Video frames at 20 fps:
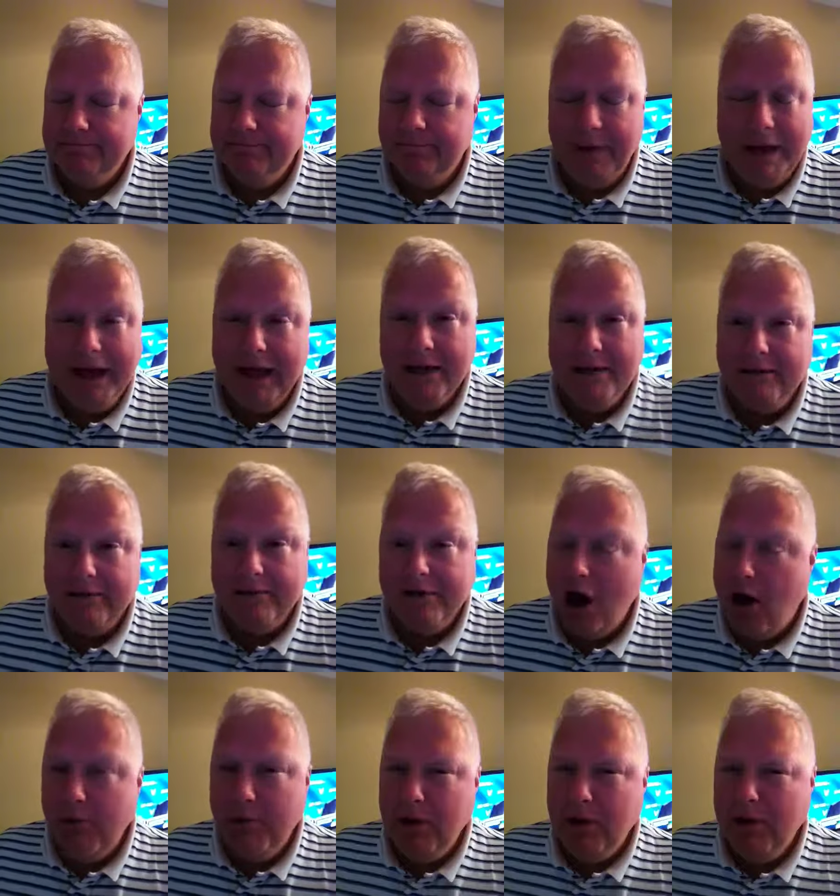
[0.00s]
Bigot
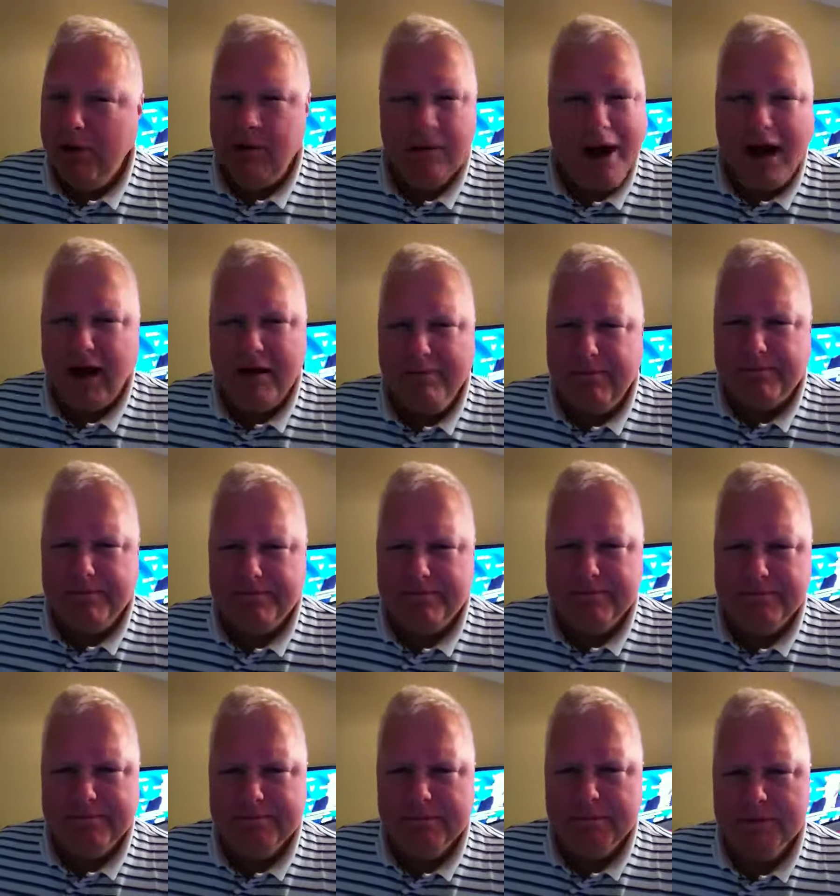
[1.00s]
Gumbel, uh,
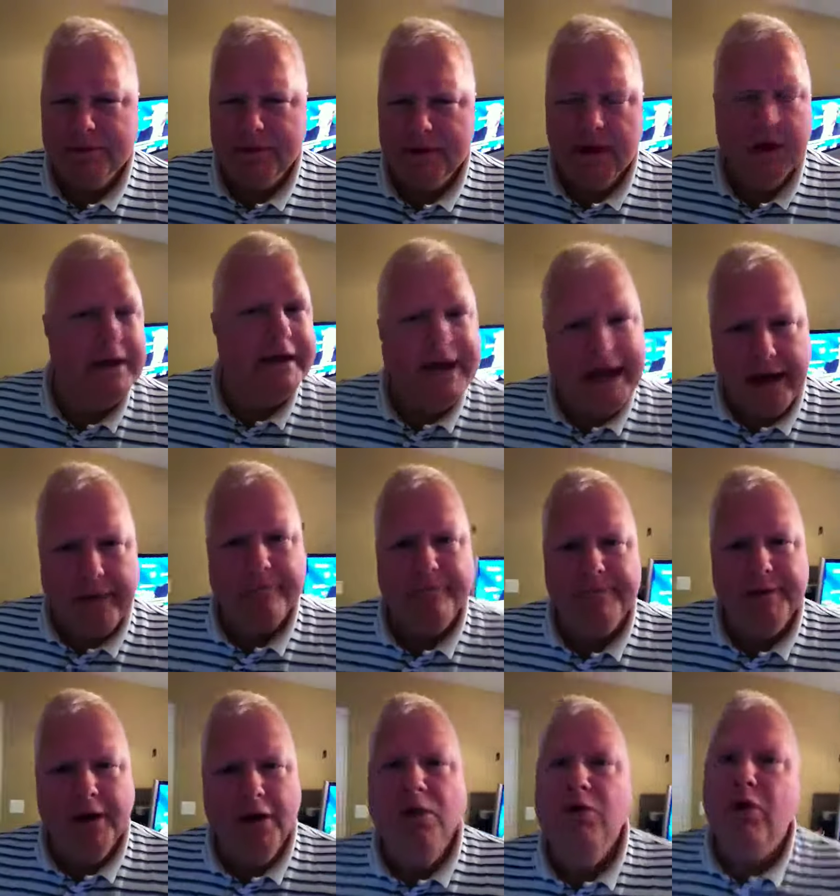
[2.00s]
yeah,
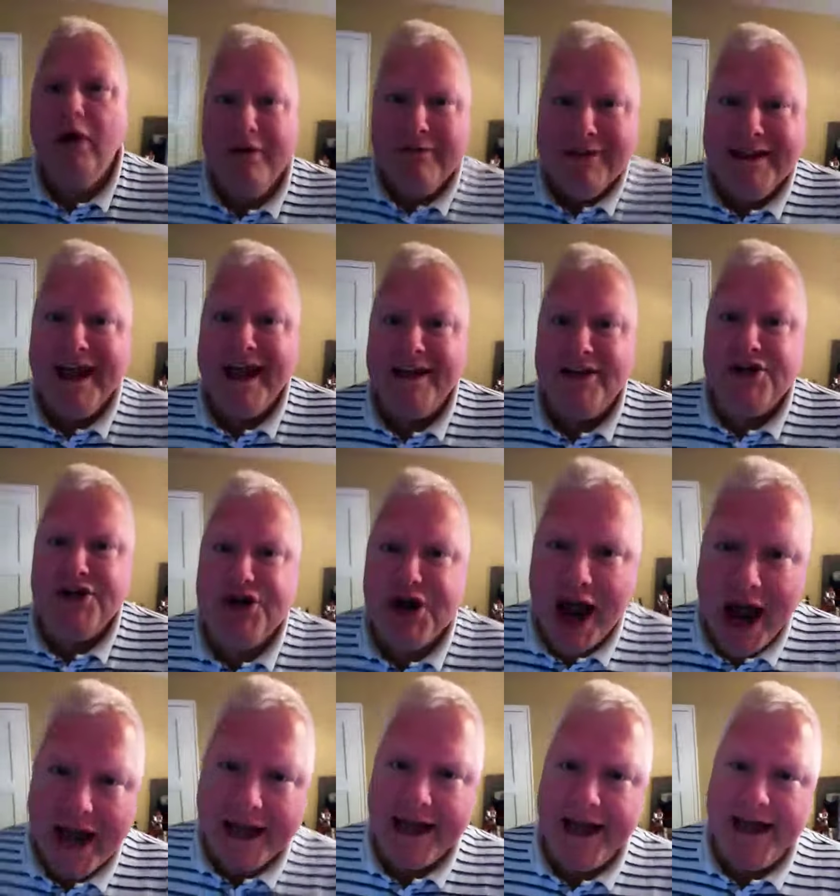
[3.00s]
whatever that
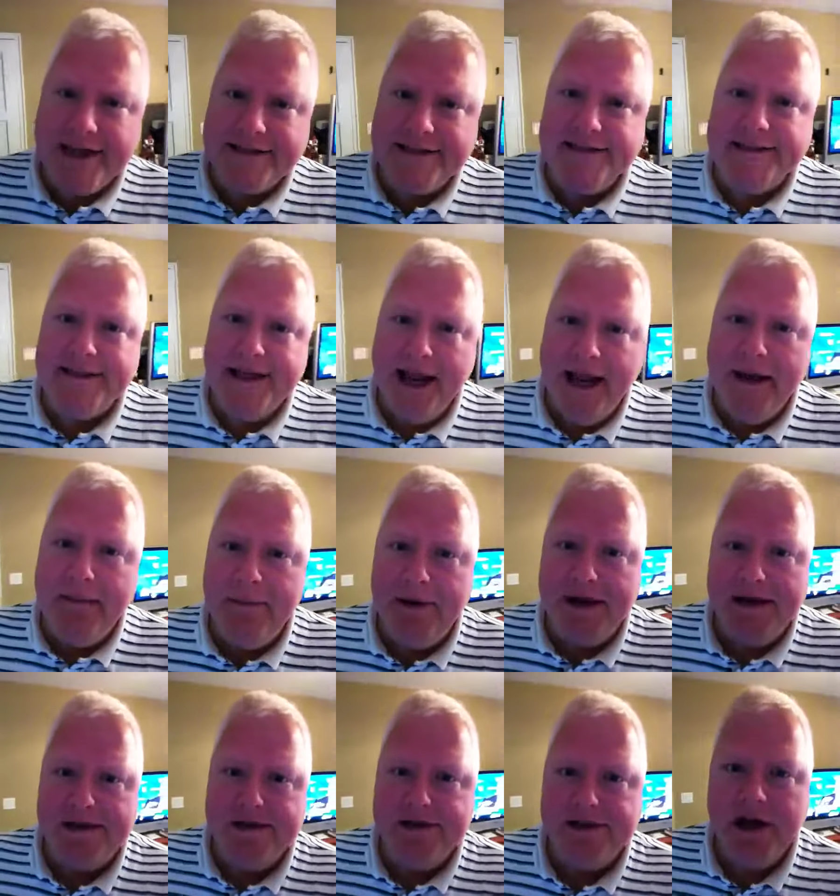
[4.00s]
jackass's name
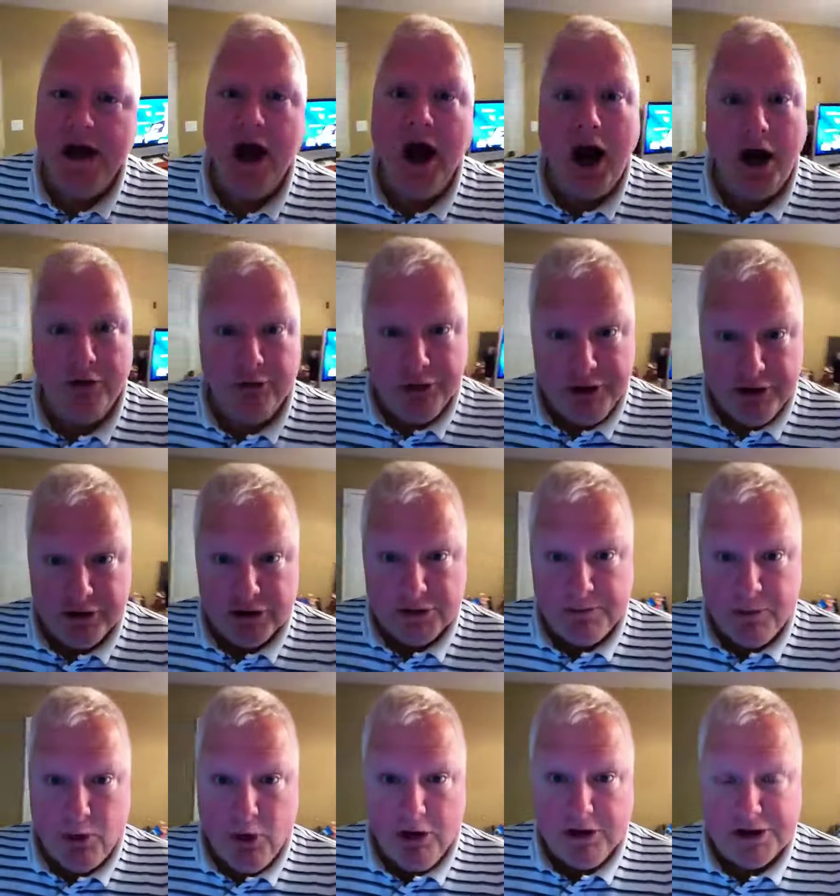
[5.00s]
is on Real
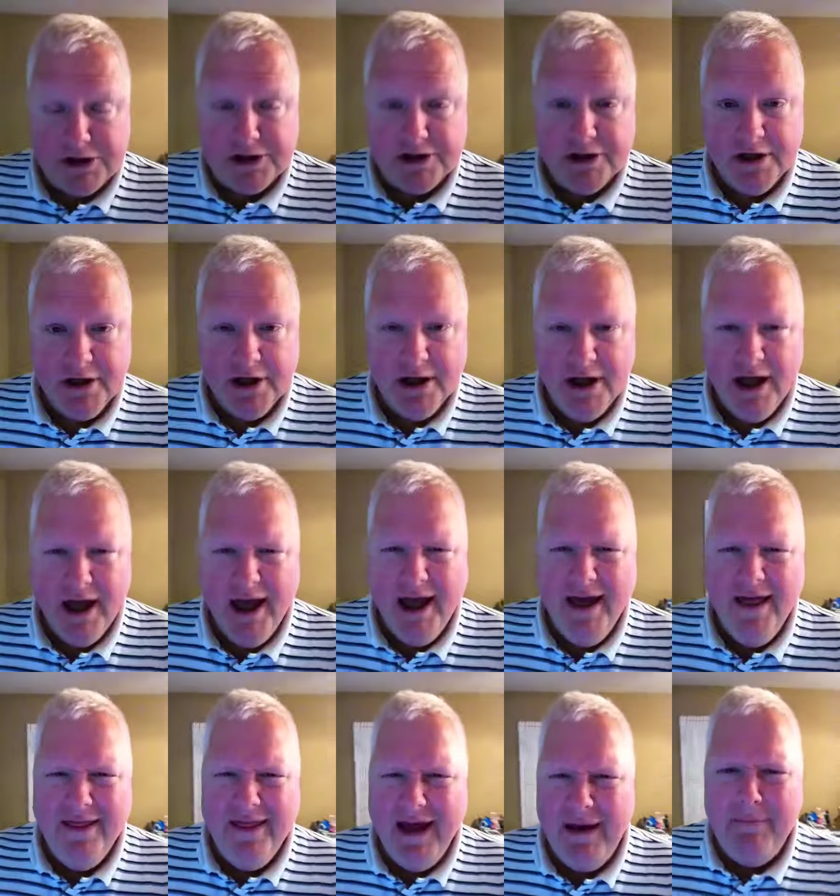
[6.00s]
Sports
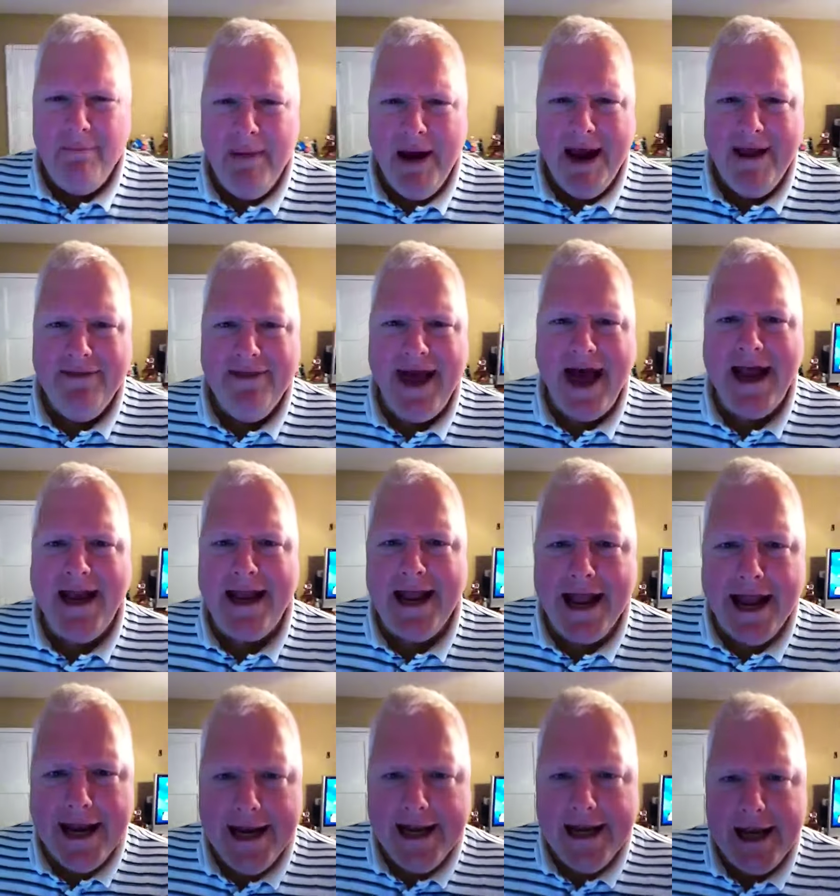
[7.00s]
that made that
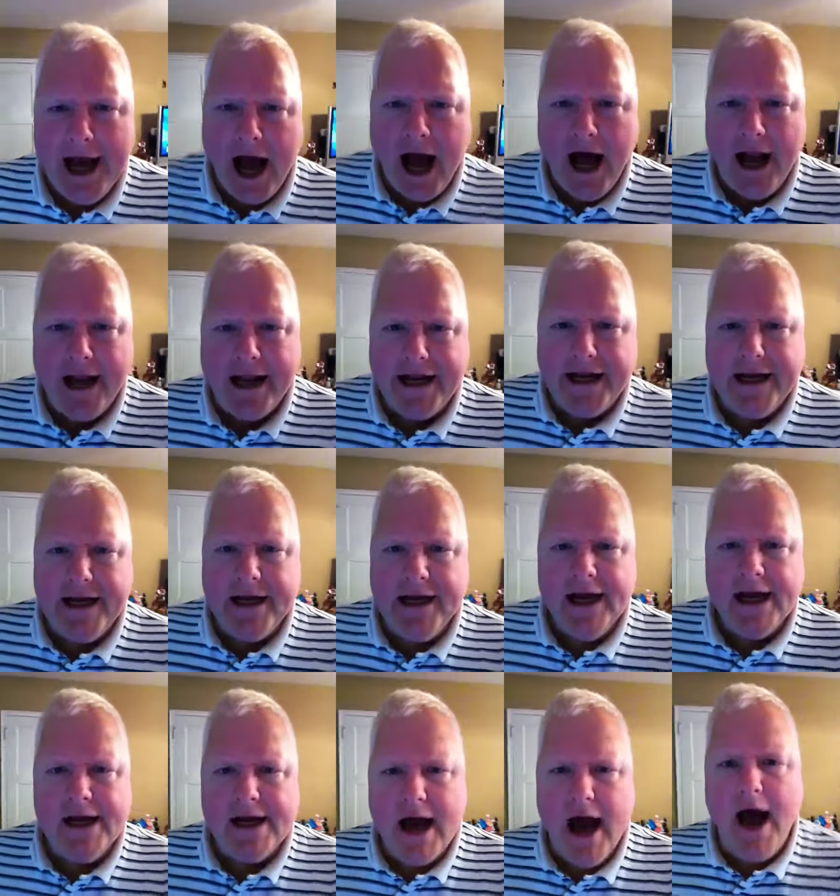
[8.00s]
idiotic
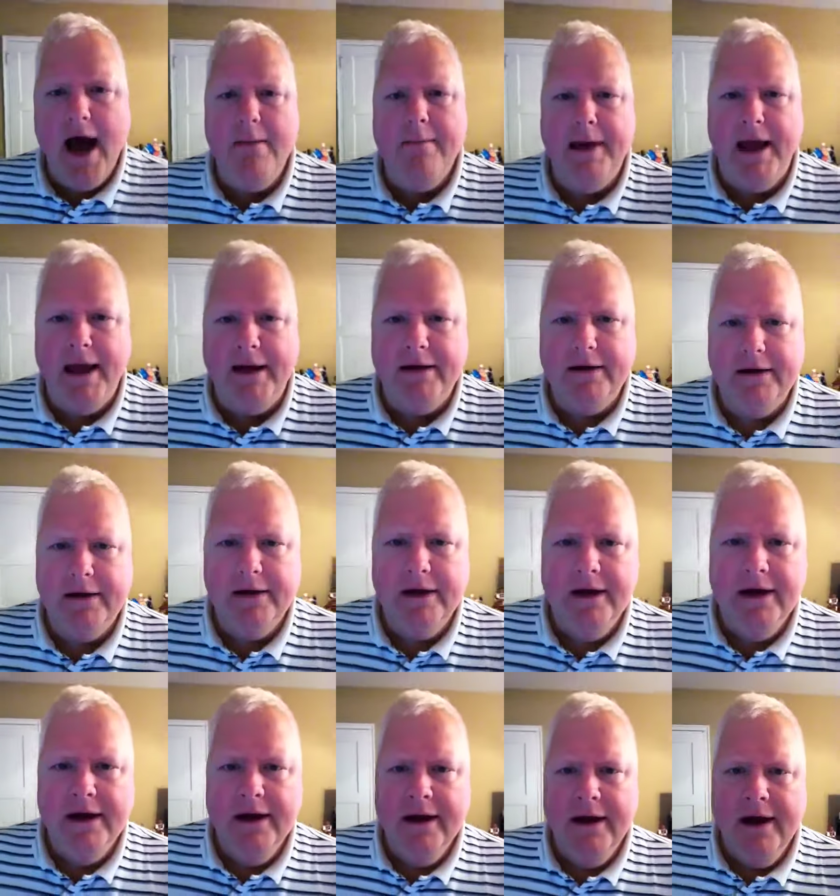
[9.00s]
comment
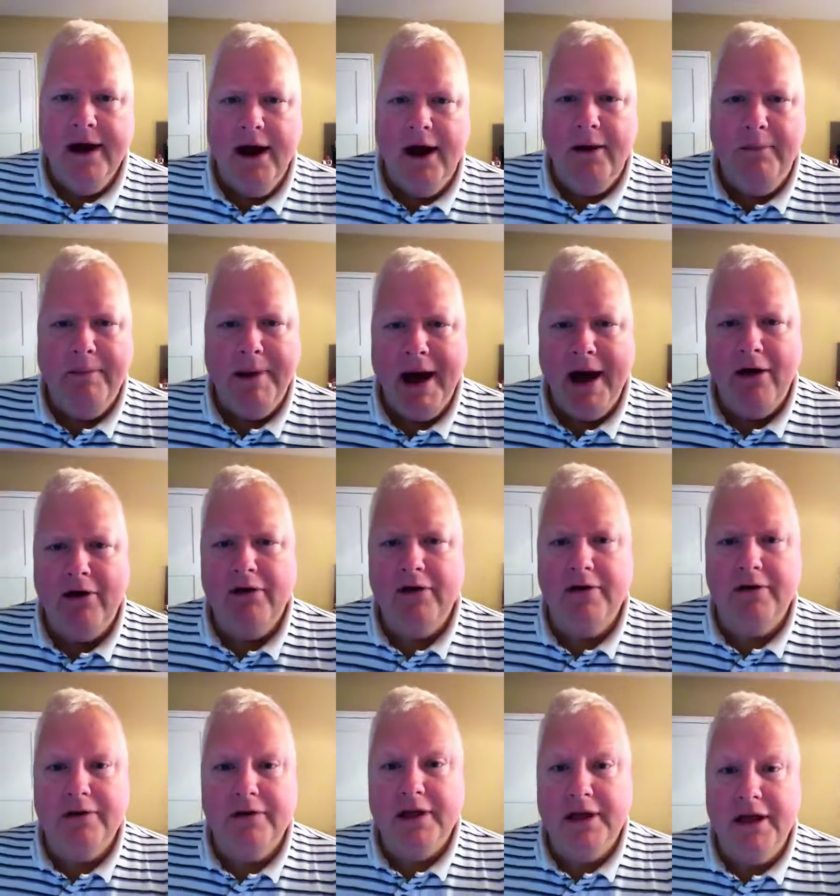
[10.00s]
about
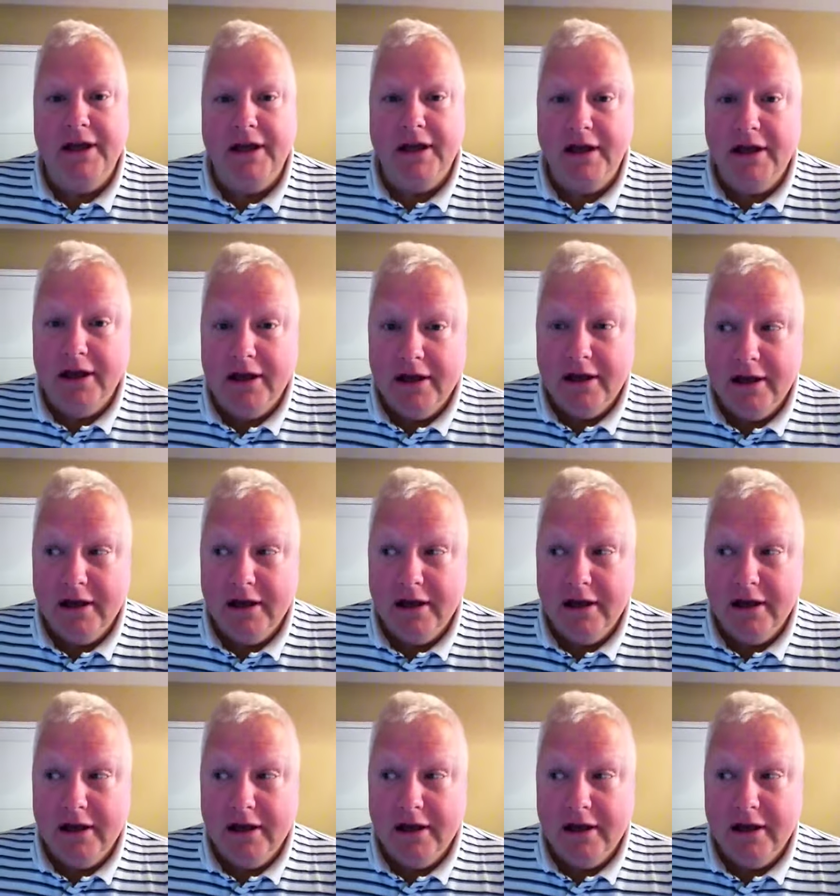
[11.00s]
the